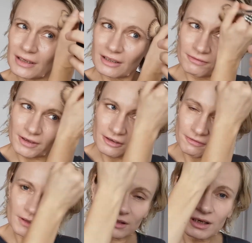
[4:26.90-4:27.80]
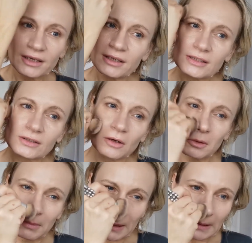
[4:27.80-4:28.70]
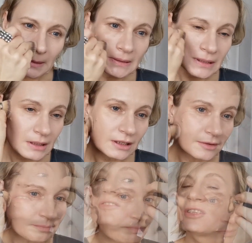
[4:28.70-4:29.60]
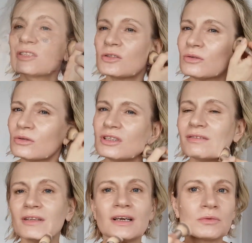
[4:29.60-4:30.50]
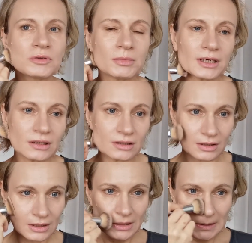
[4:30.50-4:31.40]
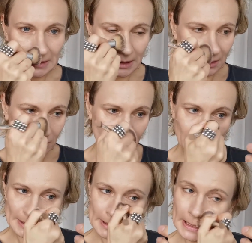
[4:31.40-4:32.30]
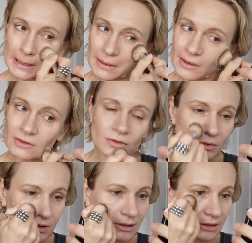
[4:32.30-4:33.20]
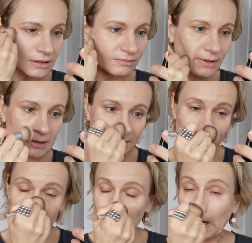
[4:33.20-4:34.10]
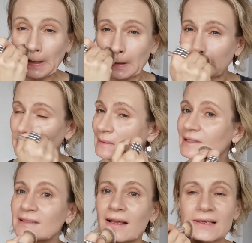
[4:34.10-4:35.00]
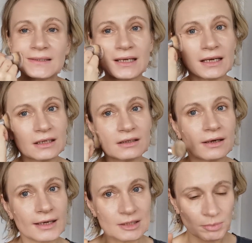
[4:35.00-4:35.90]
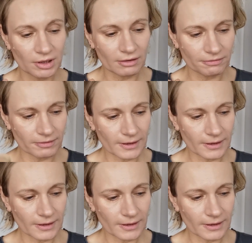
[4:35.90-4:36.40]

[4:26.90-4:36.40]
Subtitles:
like very thin layers on my skin just to even out my skin tone. Basically, I don't use this, first of all, I don't use this as a SPF.